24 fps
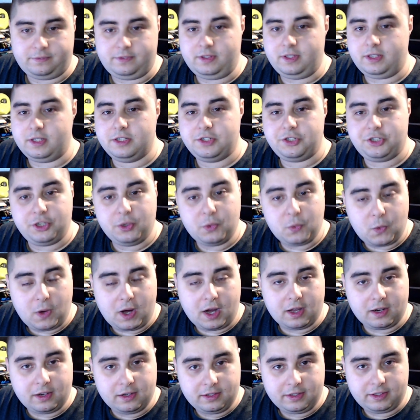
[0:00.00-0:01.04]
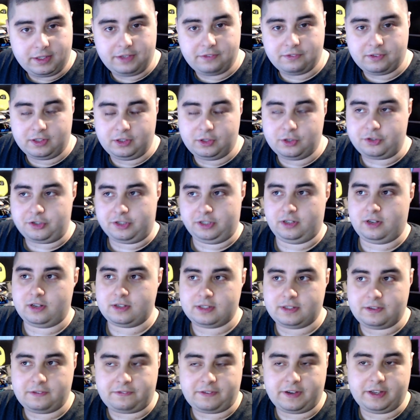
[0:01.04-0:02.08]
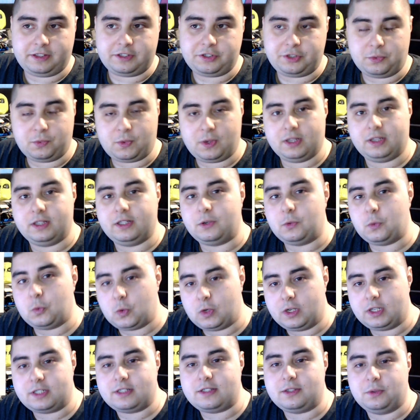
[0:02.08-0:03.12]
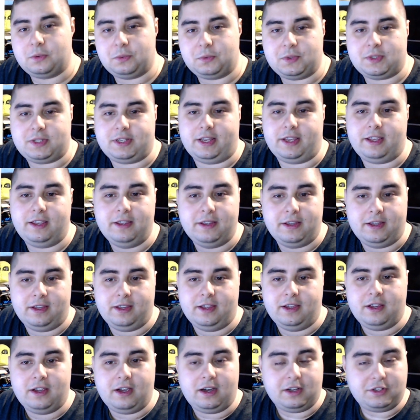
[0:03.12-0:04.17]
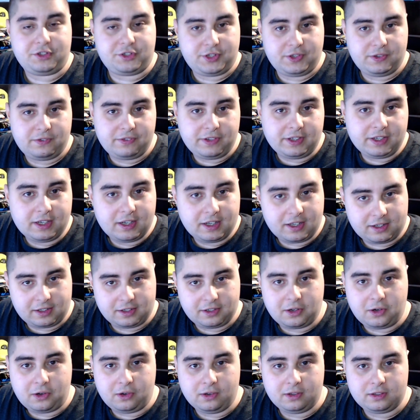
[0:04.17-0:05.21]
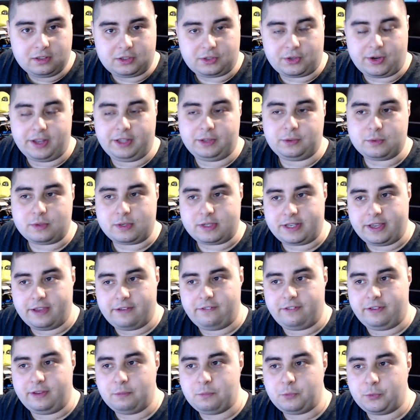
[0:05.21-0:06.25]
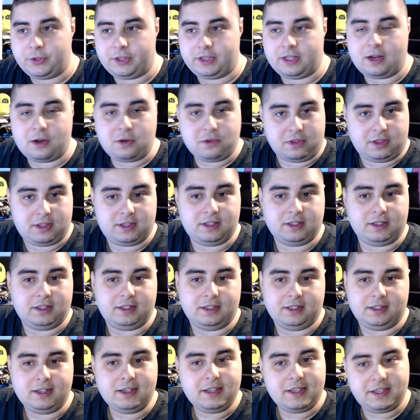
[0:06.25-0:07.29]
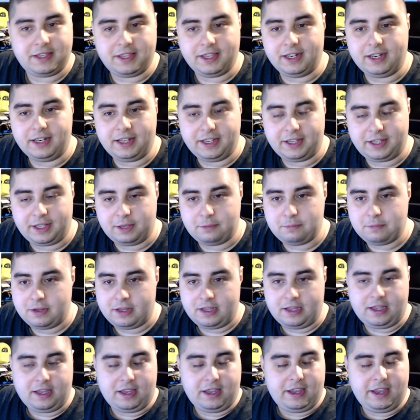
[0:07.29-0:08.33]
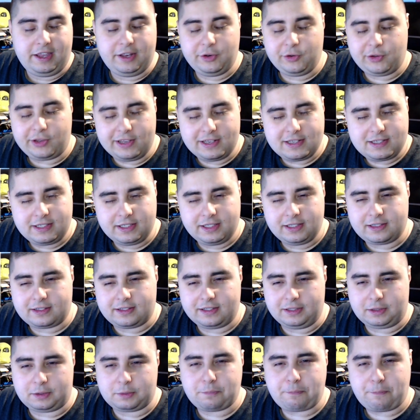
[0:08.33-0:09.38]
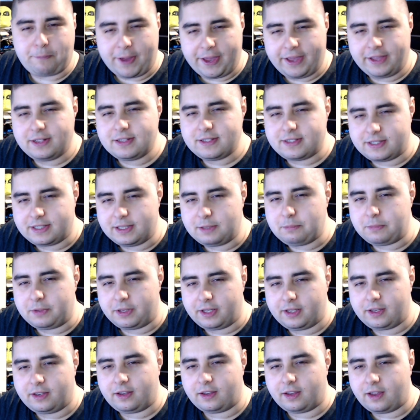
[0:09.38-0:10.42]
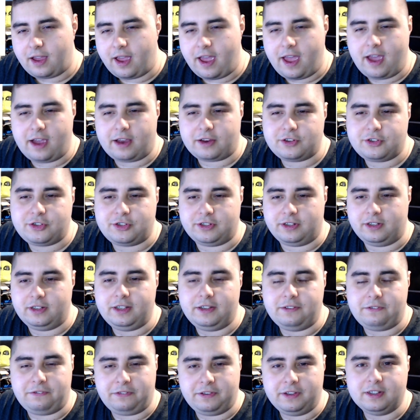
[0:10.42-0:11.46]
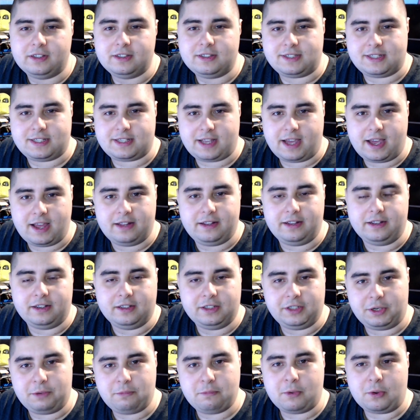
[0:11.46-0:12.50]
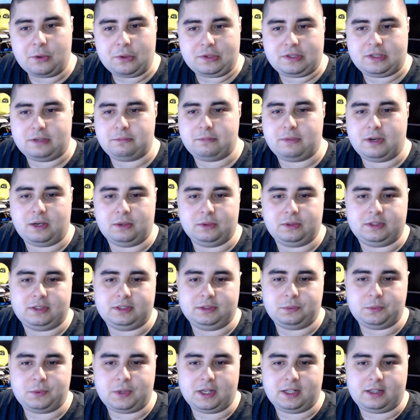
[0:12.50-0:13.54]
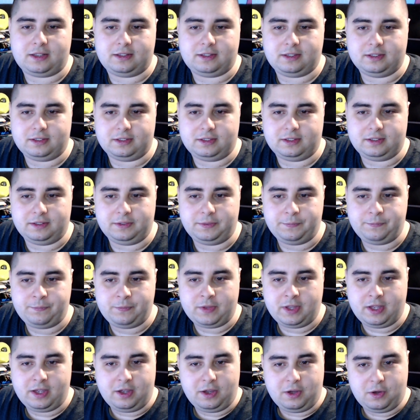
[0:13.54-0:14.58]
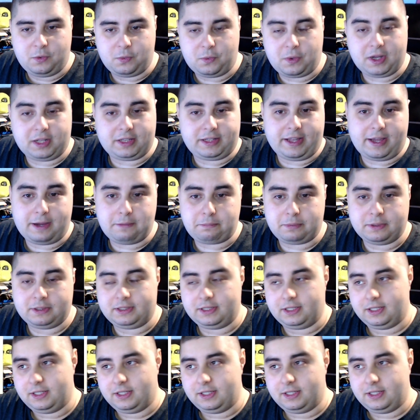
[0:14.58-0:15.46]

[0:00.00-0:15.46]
She won, even though she lost the fight, she won the war, so to say, achieving her goal, trying to save him without killing him. And you can see it pains him. He actually feels sad and remorse about what happened.